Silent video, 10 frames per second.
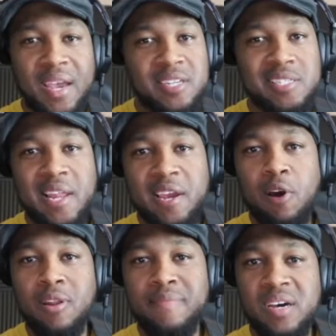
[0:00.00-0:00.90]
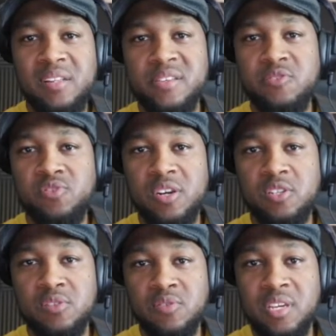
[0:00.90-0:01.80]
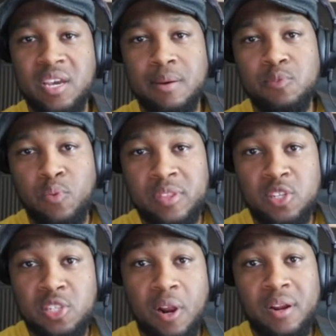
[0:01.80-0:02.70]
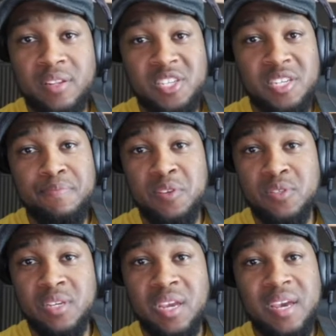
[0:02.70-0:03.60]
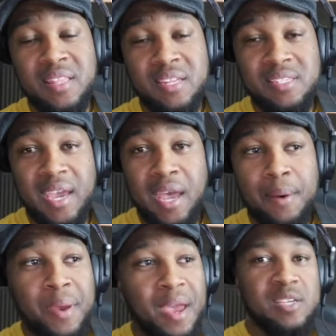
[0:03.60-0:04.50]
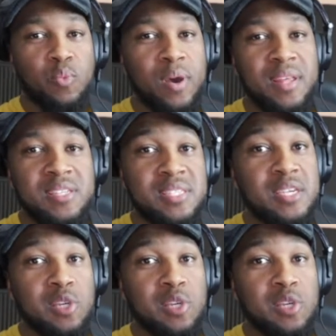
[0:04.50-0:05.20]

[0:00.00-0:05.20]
And just like all of my other instructionals, it comes with the chart, the sheet music, the tab, as well as 6